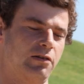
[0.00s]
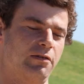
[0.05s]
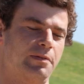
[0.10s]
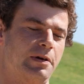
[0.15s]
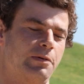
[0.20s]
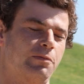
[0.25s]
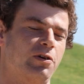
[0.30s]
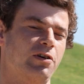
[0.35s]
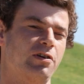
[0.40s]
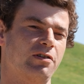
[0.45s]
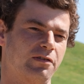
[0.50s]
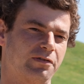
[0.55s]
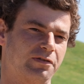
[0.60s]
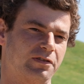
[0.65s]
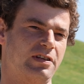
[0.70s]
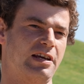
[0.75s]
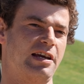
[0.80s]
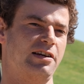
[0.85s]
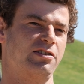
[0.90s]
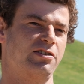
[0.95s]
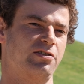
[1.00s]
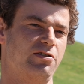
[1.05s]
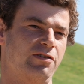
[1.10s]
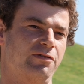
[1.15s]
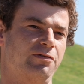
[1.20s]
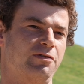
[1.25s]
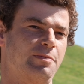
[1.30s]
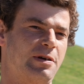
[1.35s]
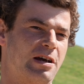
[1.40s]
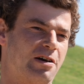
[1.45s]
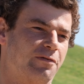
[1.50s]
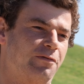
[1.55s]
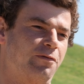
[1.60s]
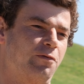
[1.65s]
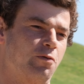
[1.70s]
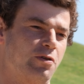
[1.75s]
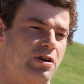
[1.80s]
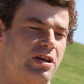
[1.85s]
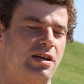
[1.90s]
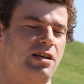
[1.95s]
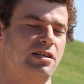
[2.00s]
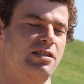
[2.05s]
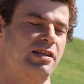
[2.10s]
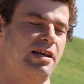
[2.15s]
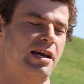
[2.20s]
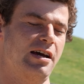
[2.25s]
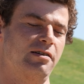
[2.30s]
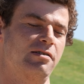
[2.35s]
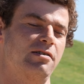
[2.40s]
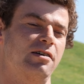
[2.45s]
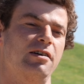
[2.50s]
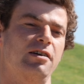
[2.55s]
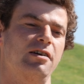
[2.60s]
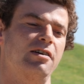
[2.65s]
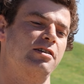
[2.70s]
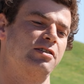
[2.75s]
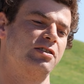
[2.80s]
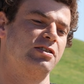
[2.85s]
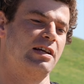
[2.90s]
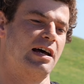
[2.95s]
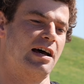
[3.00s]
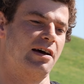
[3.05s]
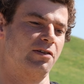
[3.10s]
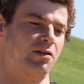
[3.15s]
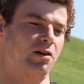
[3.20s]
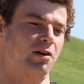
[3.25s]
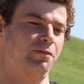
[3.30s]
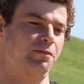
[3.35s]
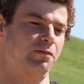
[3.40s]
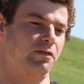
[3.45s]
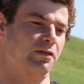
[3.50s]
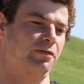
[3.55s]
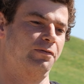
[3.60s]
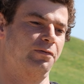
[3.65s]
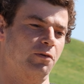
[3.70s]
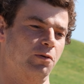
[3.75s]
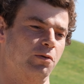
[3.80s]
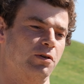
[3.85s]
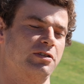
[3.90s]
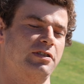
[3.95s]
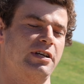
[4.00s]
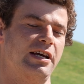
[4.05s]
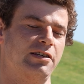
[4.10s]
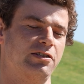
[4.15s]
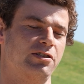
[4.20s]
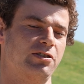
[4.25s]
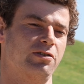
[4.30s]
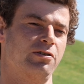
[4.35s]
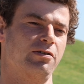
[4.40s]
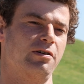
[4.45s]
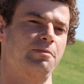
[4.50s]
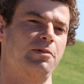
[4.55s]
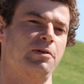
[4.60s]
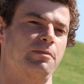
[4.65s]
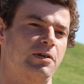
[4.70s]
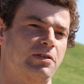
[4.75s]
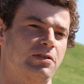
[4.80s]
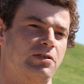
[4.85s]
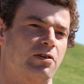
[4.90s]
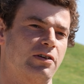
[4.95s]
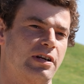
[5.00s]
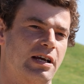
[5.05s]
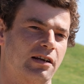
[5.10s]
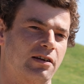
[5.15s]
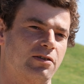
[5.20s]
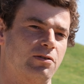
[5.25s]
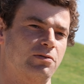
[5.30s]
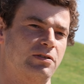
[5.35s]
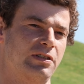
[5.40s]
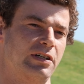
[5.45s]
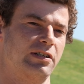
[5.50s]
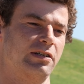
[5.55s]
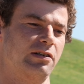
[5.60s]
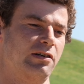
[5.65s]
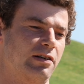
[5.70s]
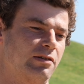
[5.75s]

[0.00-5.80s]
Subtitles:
we've been working with Attach 2 for about 4 years now. Started off with all Attach 2 implements on our little digger,